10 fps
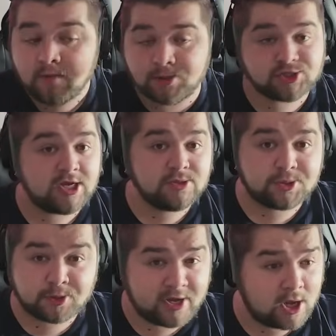We've seen
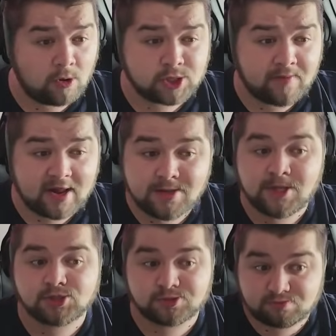3 goals, I believe,
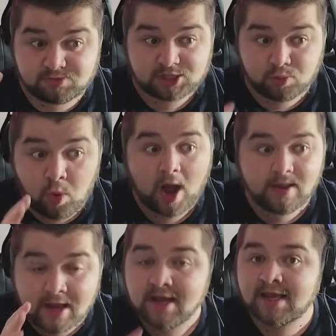this
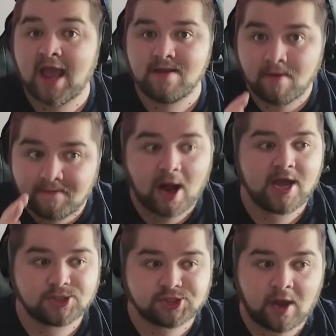one game by
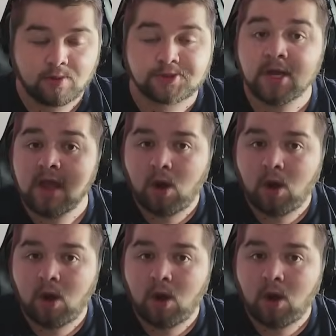itself.